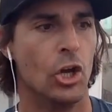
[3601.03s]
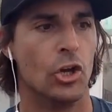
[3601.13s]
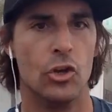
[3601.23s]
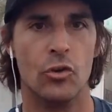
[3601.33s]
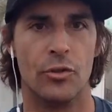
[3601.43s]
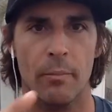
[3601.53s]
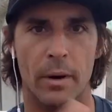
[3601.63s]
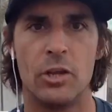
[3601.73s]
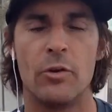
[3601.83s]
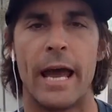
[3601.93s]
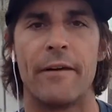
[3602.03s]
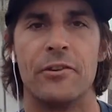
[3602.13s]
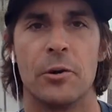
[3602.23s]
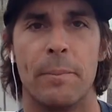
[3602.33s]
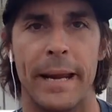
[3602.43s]
You the money you have
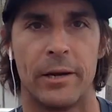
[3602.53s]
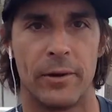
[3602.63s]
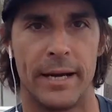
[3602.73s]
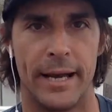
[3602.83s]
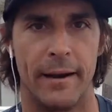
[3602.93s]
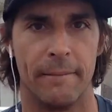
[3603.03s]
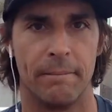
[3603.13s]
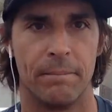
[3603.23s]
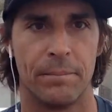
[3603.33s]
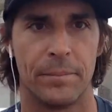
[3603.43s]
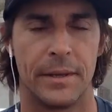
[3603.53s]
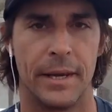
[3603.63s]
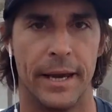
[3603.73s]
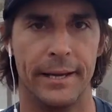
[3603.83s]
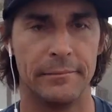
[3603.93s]
in your bank right now,
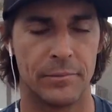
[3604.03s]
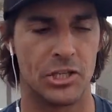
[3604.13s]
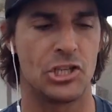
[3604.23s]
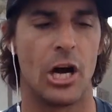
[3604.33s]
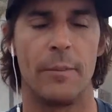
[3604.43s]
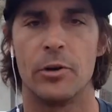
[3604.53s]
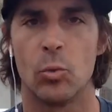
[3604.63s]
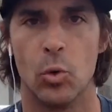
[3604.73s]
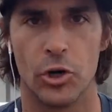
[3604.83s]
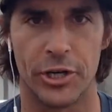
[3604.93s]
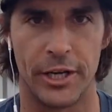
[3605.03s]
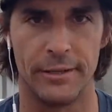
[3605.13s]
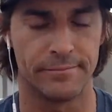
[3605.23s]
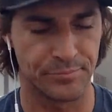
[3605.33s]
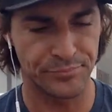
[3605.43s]
okay? The job you're
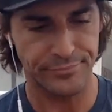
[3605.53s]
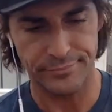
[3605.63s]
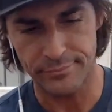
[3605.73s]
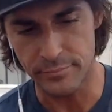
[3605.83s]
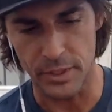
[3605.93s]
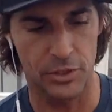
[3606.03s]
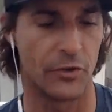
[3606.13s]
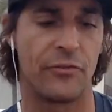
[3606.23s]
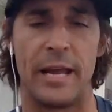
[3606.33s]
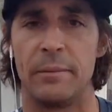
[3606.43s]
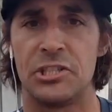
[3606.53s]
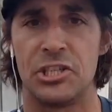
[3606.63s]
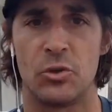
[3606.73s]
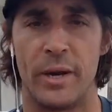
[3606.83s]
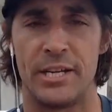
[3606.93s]
working, your family
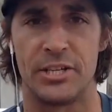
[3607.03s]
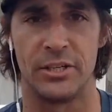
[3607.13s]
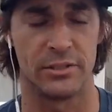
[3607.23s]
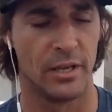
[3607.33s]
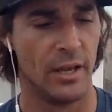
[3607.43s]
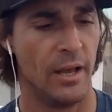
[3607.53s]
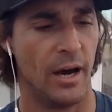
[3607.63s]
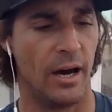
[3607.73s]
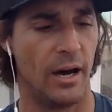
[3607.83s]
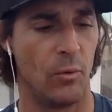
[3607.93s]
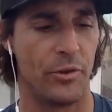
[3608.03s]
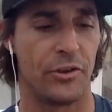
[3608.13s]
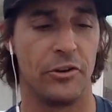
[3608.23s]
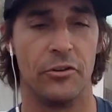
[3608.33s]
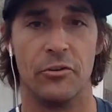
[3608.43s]
situation, uh, whether
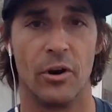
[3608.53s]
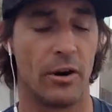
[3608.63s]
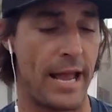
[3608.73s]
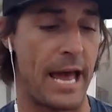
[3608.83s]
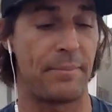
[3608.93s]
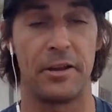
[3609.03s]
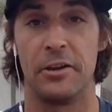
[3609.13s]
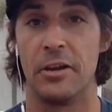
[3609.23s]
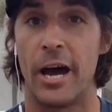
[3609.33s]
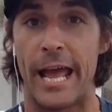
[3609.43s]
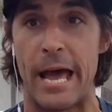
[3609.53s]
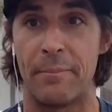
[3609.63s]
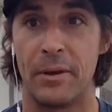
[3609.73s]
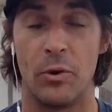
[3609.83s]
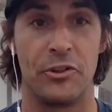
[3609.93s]
you are happy, you're not
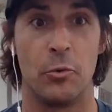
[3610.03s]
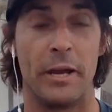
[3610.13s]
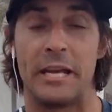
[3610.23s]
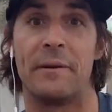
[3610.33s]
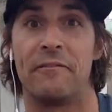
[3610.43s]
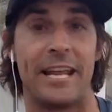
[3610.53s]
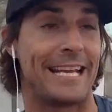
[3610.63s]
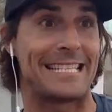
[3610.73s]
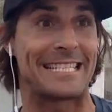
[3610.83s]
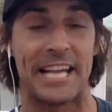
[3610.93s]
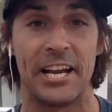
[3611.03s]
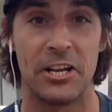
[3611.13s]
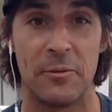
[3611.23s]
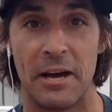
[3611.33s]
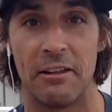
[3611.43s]
happy, whether you wake up every day excited
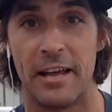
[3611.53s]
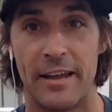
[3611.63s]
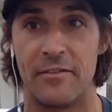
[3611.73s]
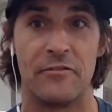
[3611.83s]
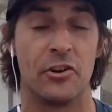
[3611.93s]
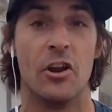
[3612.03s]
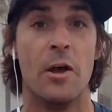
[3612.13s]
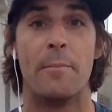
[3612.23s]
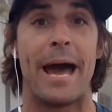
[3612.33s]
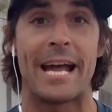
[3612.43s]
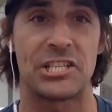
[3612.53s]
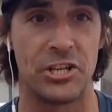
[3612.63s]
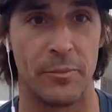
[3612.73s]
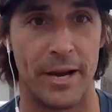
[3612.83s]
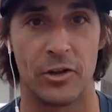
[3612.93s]
about life, if you're
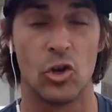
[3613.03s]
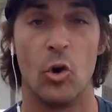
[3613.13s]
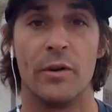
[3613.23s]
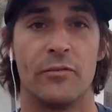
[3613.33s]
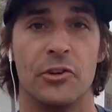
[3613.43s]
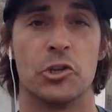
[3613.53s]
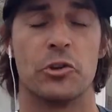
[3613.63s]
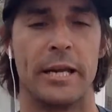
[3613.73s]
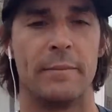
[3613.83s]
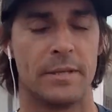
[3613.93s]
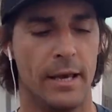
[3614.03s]
passionate about you going for your dreams.